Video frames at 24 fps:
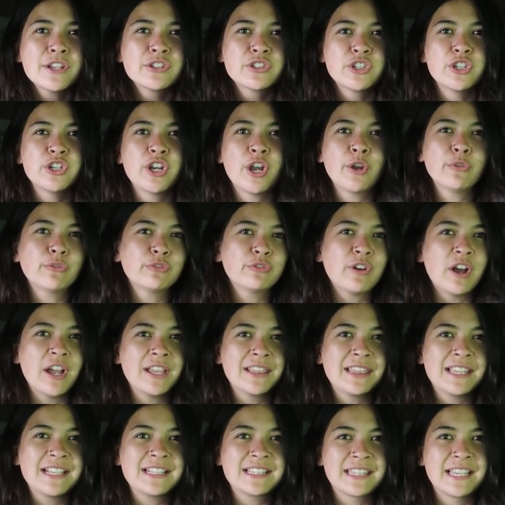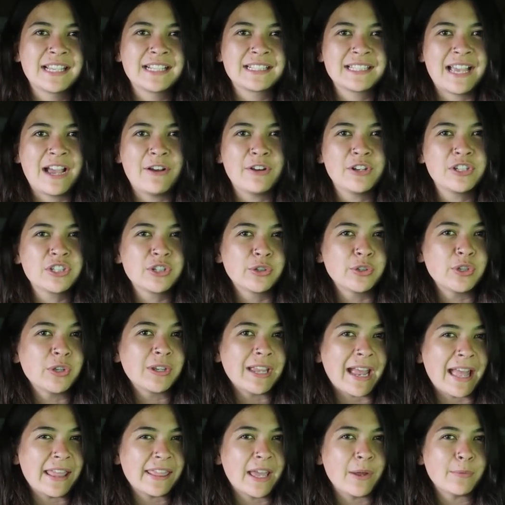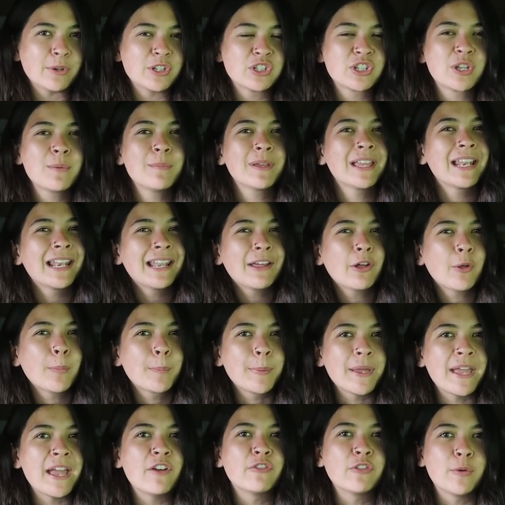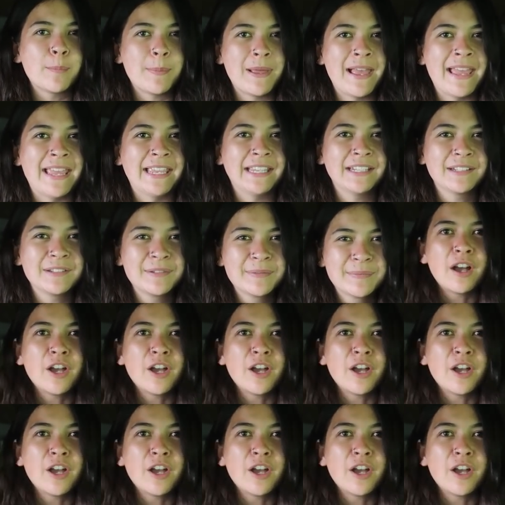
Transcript: So you don't find these things out until you get there, which can be a little bit of a pain.